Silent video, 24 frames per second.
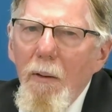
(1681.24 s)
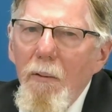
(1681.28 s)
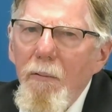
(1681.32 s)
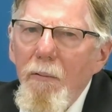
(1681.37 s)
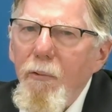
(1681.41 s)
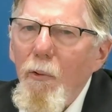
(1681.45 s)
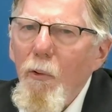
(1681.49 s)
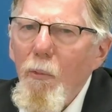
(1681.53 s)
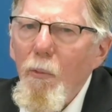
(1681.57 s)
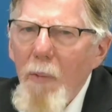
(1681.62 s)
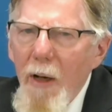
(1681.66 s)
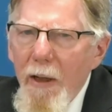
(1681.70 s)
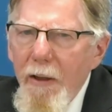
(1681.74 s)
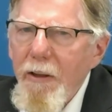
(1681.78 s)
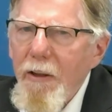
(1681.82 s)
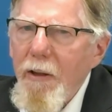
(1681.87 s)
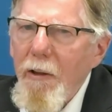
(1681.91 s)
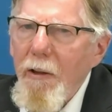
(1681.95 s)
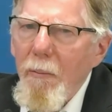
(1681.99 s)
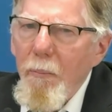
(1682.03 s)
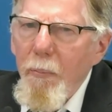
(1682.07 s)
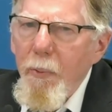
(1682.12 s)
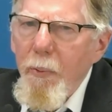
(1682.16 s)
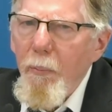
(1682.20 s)

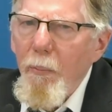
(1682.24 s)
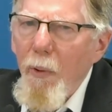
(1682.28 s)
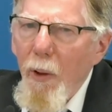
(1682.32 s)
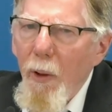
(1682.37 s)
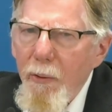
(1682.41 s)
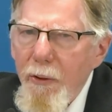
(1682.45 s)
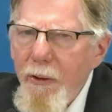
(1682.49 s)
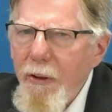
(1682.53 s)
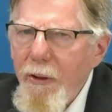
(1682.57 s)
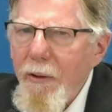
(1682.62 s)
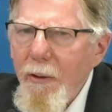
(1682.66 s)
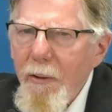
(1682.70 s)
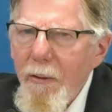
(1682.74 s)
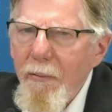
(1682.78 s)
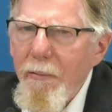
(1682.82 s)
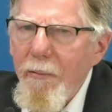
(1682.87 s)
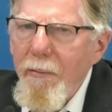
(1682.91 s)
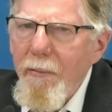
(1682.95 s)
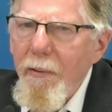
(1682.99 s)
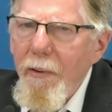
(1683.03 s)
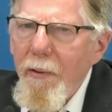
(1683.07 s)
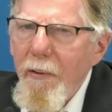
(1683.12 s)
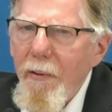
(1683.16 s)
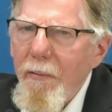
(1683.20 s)
formation and promotion
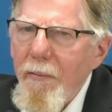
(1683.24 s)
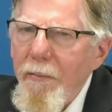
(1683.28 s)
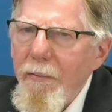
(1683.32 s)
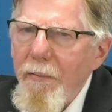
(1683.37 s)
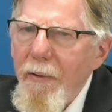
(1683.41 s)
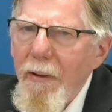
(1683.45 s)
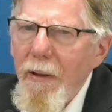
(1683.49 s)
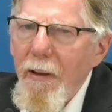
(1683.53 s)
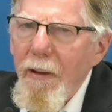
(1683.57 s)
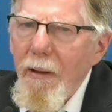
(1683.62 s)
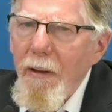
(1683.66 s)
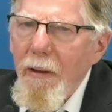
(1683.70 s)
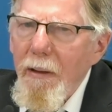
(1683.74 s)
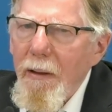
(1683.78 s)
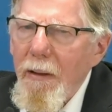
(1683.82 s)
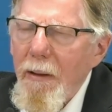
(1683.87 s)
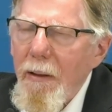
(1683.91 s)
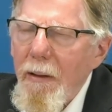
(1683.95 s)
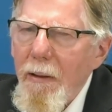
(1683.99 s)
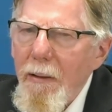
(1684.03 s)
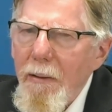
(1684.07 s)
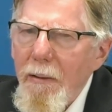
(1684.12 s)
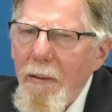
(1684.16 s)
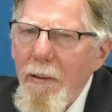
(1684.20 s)
of
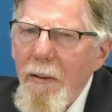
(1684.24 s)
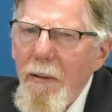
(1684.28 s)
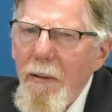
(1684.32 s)
the